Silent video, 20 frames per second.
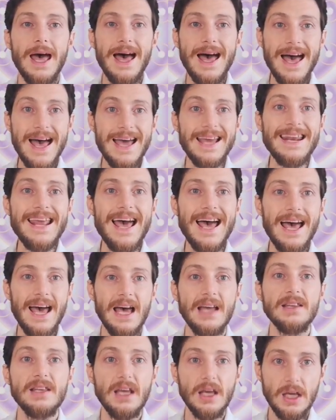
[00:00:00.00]
and
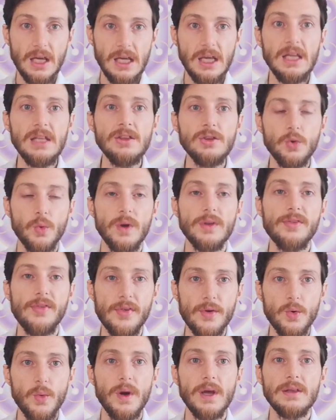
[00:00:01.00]
add into it,
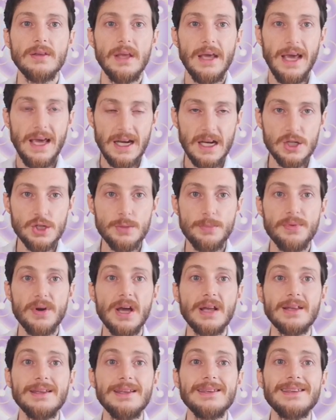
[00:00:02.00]
through it, energy
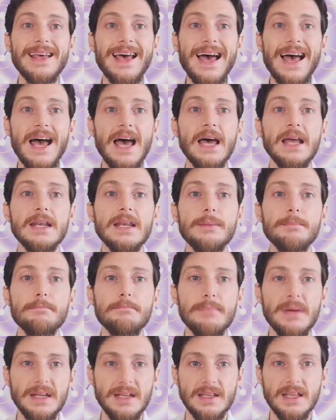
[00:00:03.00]
practice and
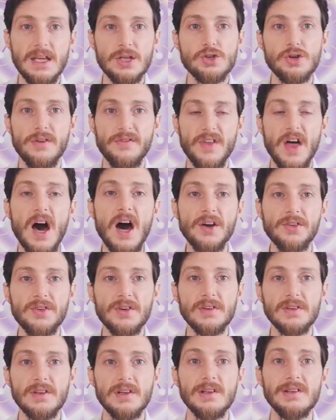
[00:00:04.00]
meditation of the heart
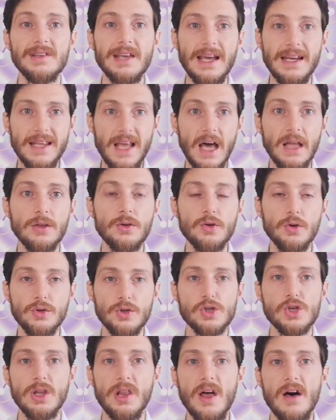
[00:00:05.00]
resonance and the
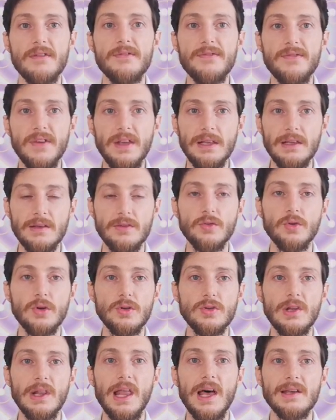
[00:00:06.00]
unconditional love field. So
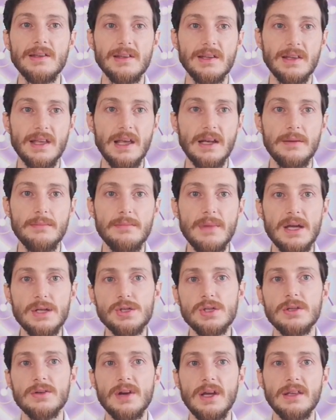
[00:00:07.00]
utilize it, and
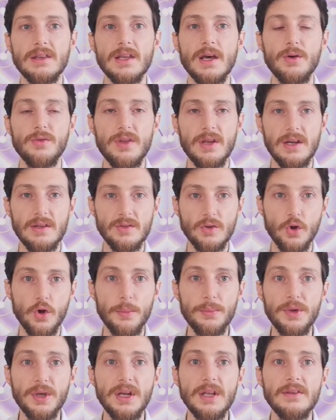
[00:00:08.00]
imagine right now there is a
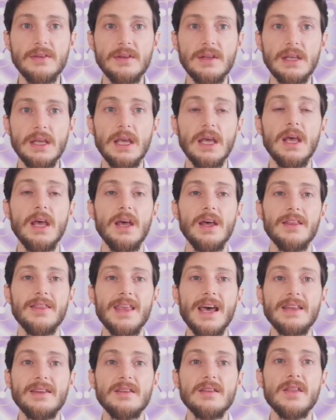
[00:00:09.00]
community
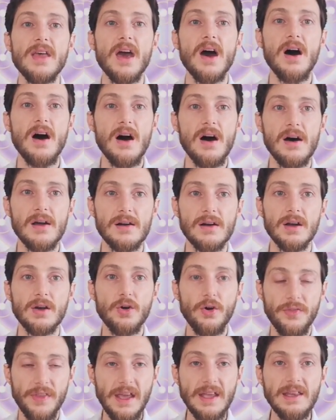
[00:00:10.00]
that they are
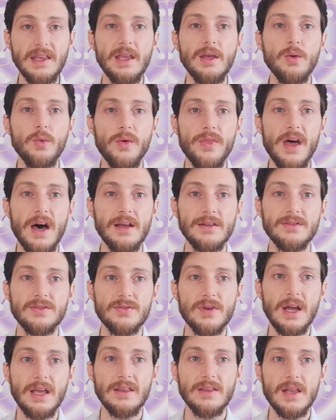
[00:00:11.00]
connecting with us
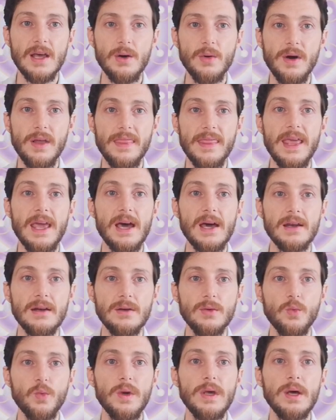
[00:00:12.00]
right now,
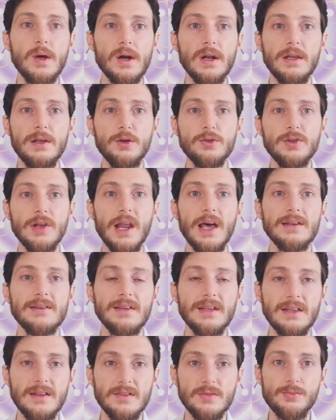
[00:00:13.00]
and we are
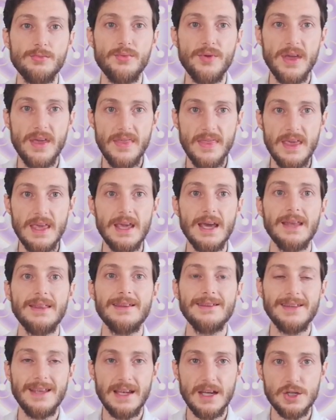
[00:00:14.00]
utilizing this breathing and
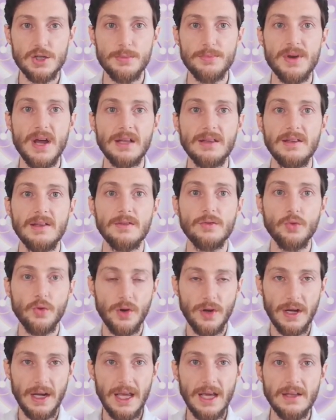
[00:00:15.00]
this energy practice to
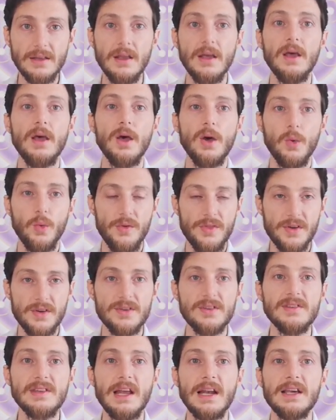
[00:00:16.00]
connect with the
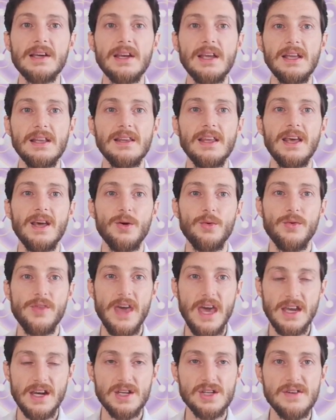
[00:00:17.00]
crystal grid, with
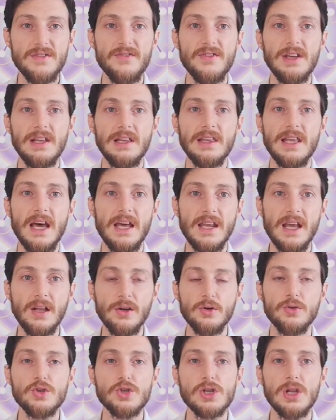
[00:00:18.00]
the energy field and
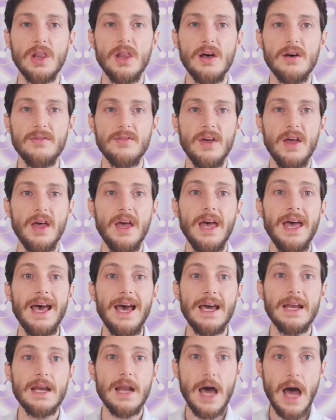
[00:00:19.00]
unconditional love,
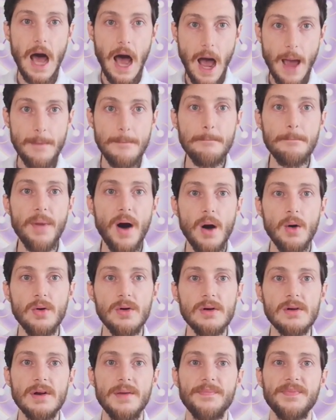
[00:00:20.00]
and
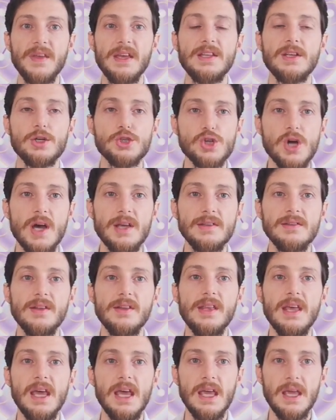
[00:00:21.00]
empower, energize the
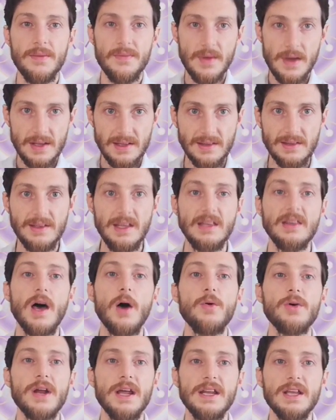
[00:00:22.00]
day, set
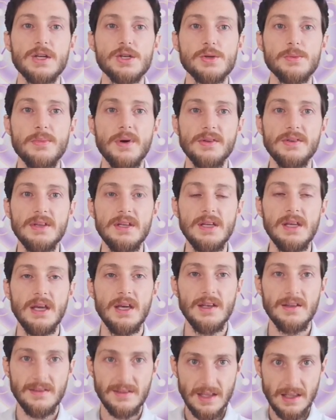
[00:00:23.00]
our energy body,
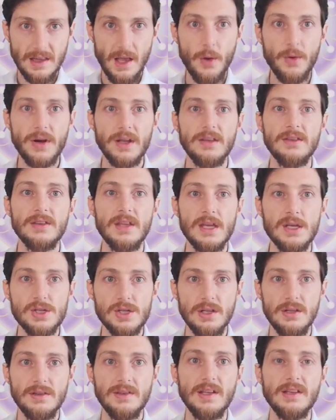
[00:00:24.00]
set our
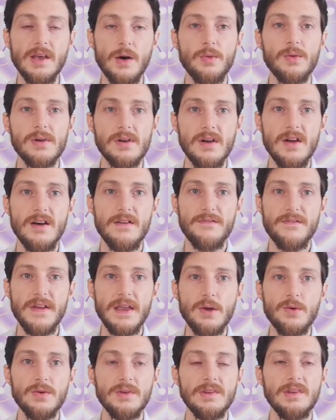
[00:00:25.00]
intention, set our
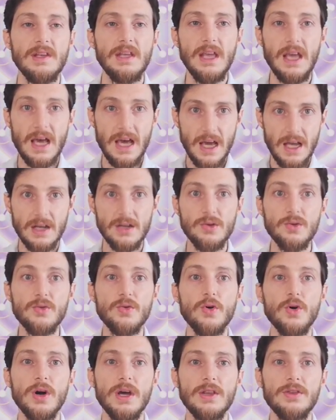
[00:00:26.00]
frequency, and you
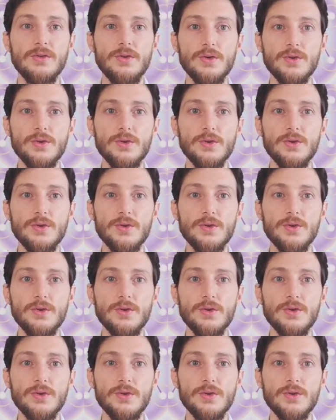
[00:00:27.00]
go into